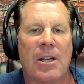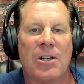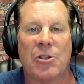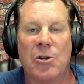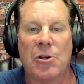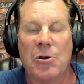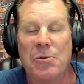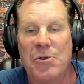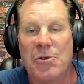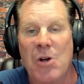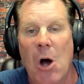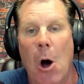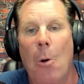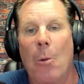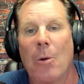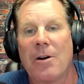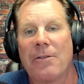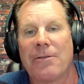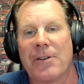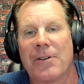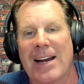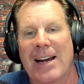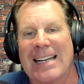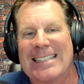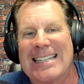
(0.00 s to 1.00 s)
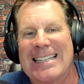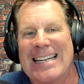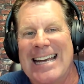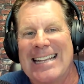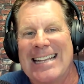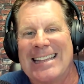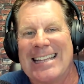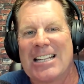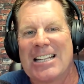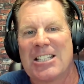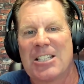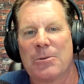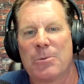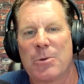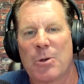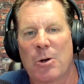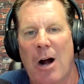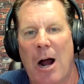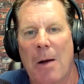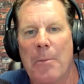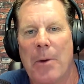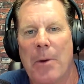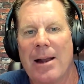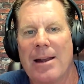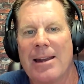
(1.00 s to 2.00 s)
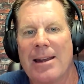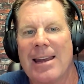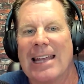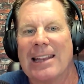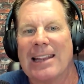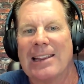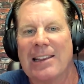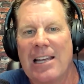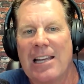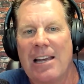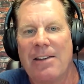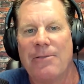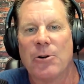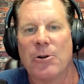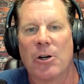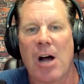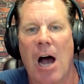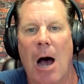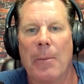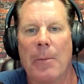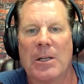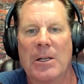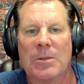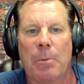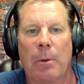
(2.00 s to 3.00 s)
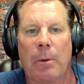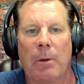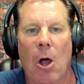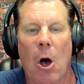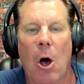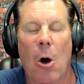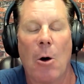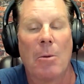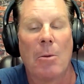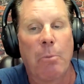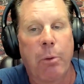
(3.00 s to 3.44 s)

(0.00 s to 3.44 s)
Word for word: So you don't want to forget to hit that subscribe button and leave your comments below.